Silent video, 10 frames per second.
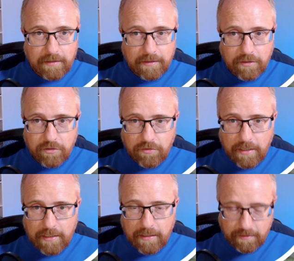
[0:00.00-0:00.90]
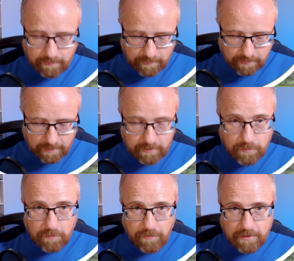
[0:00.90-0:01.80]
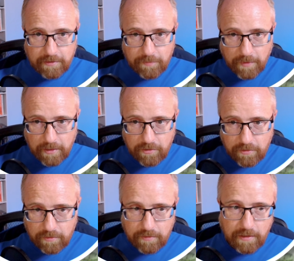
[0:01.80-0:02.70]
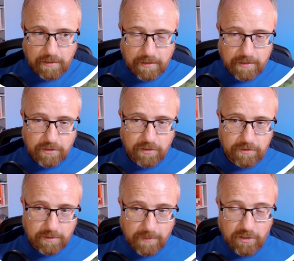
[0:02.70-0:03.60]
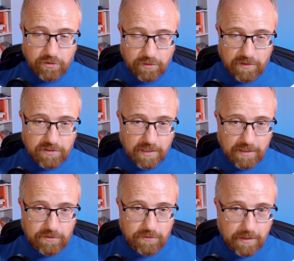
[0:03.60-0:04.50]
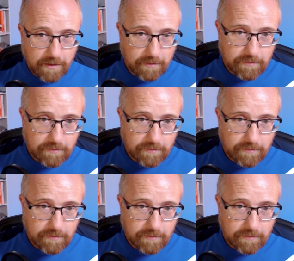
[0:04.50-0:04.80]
Let's try it again. Let's actually refresh this page just to make sure the settings are there.